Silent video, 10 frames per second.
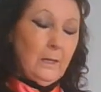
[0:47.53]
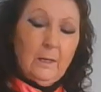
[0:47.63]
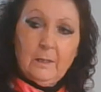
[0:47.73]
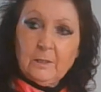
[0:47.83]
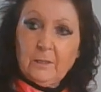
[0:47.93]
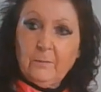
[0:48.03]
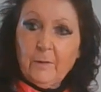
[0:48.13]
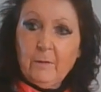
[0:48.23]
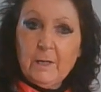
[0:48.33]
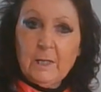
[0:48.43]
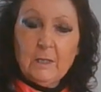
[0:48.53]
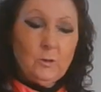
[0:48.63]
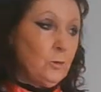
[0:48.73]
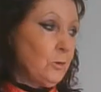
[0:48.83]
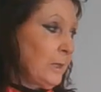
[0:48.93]
it's a very
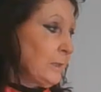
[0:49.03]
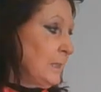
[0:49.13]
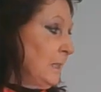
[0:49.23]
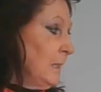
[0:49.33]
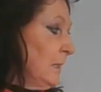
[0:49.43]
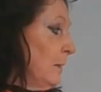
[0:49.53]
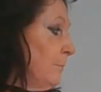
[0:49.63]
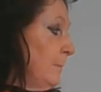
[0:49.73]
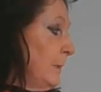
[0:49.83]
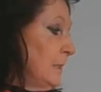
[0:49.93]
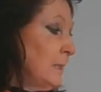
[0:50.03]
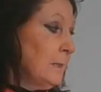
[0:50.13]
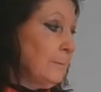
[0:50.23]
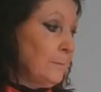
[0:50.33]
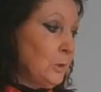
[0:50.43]
interesting
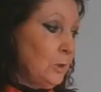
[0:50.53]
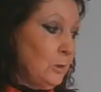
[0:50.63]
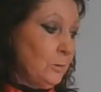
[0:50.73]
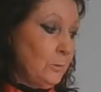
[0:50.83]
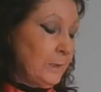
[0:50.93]
medium to use.